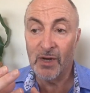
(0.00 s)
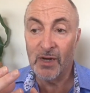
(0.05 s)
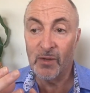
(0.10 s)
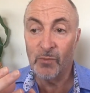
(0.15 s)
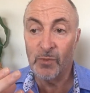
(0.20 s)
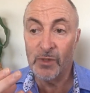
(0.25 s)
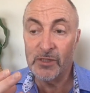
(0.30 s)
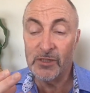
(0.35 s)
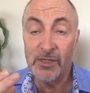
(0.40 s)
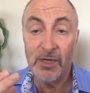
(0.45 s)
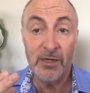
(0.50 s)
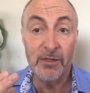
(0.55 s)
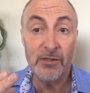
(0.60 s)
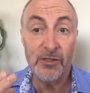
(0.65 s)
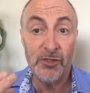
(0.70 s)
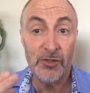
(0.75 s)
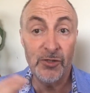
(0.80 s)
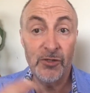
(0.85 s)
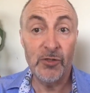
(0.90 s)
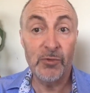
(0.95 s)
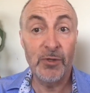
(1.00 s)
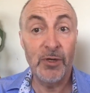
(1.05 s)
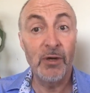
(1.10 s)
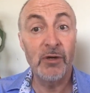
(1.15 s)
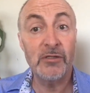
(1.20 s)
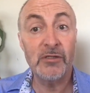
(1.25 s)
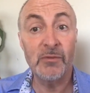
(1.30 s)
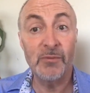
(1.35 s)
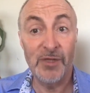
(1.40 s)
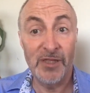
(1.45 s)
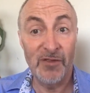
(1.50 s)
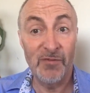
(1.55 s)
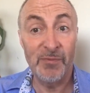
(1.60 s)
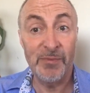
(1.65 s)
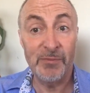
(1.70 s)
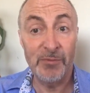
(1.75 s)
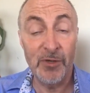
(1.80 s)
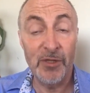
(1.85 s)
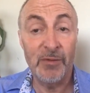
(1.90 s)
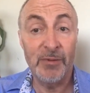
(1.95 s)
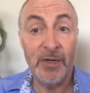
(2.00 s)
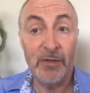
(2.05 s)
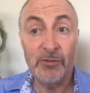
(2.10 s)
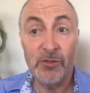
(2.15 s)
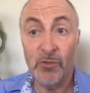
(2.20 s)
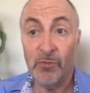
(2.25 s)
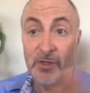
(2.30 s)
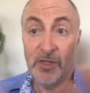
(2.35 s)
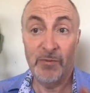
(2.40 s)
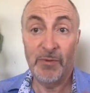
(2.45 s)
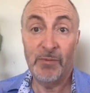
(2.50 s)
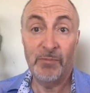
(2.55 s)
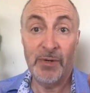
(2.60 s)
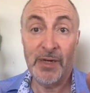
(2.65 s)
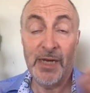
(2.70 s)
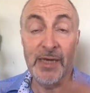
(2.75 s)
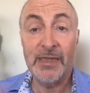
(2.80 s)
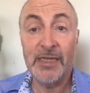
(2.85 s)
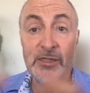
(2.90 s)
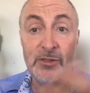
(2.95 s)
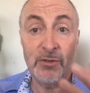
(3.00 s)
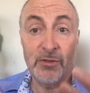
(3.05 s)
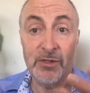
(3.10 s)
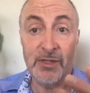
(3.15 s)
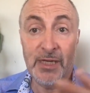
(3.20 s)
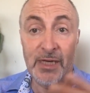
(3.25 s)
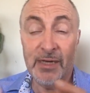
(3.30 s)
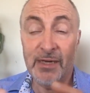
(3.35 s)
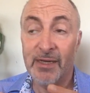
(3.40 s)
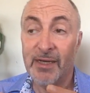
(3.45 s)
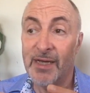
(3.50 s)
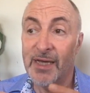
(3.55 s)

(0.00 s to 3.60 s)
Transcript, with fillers: aren't willing to tell you the truth when you ask them where they're, where they're up to, where they've been playing, that sort of thing.